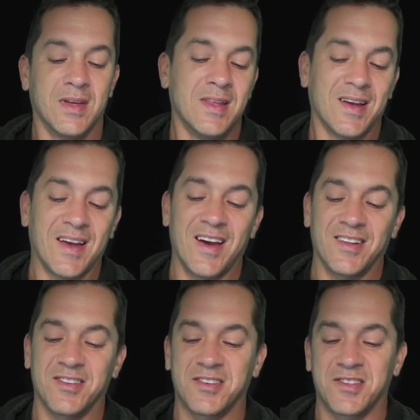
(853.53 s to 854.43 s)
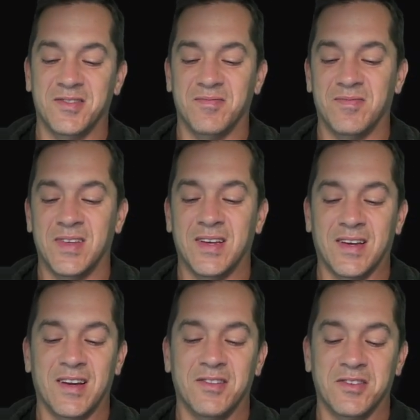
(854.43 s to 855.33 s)
And that kind of looks,
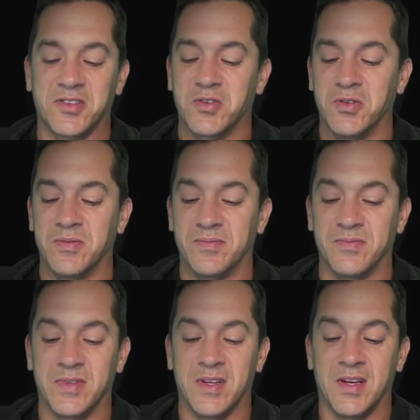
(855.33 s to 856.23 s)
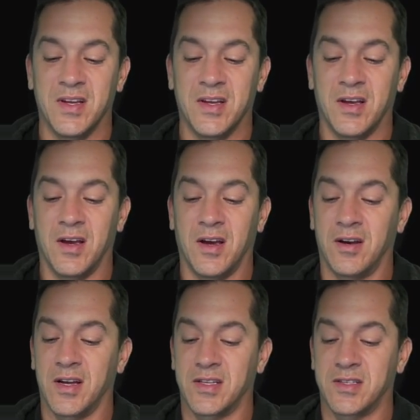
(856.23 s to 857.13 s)
that kind of looks cool.
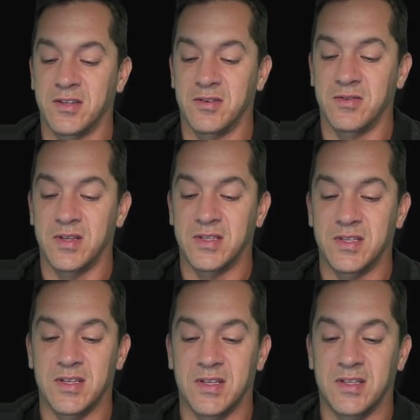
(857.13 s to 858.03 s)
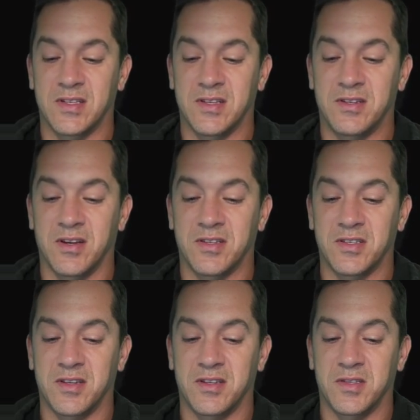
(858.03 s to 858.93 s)
All right, so let's see, let's
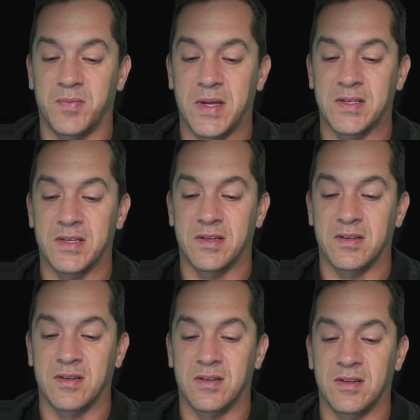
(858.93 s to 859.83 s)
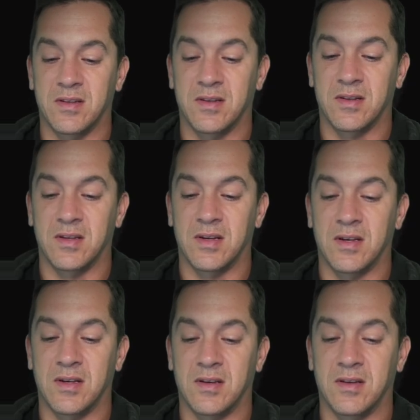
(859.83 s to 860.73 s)
adjust spacing
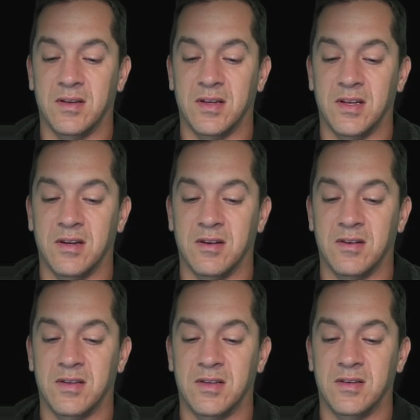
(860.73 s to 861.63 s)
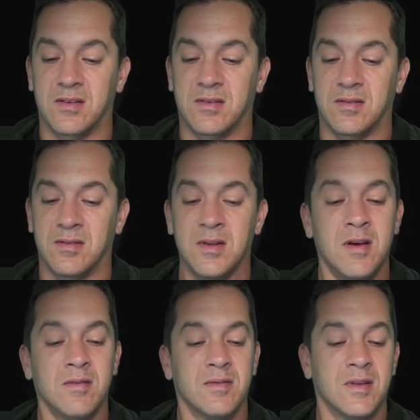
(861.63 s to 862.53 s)
uh, here.
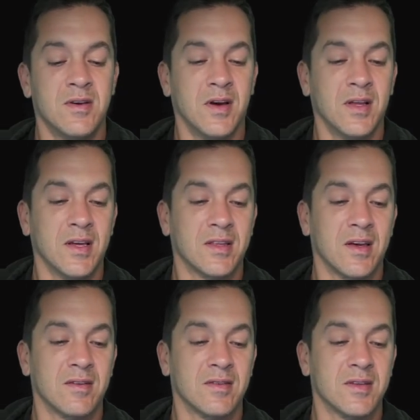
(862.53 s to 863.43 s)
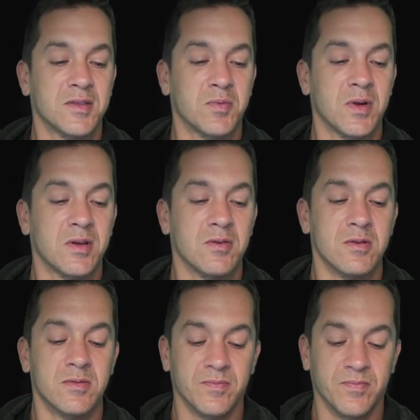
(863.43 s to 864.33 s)
No, no, I like that. That's pretty
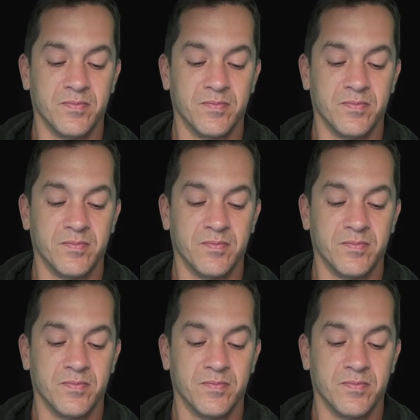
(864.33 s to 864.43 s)
cool.